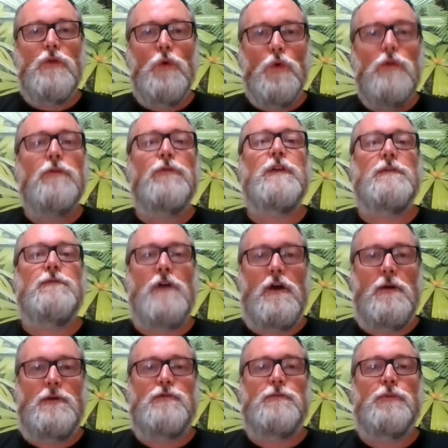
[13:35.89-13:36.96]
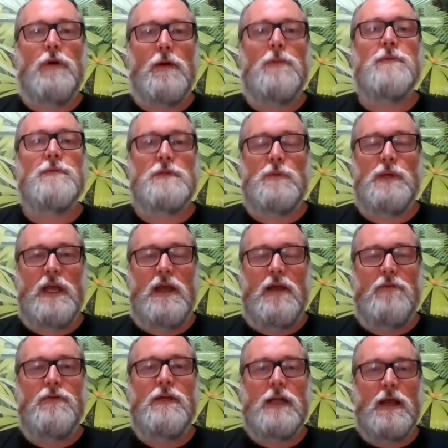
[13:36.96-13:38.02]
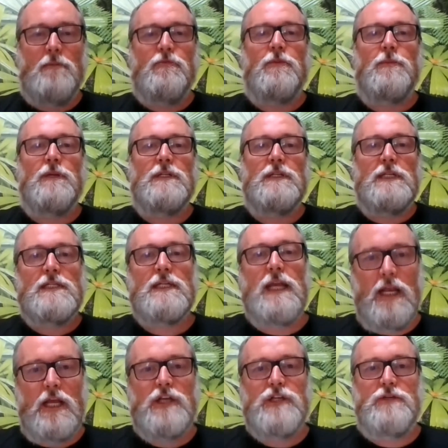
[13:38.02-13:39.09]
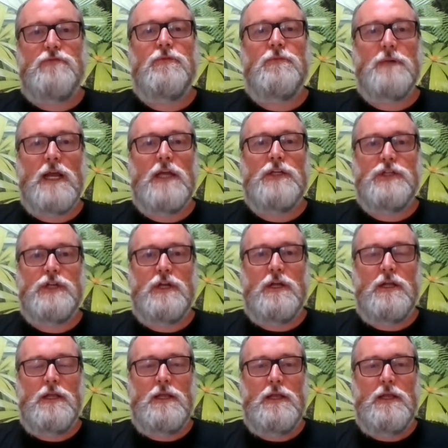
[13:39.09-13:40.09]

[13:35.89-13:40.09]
all of the environmental problems that we have come from a disconnection from nature.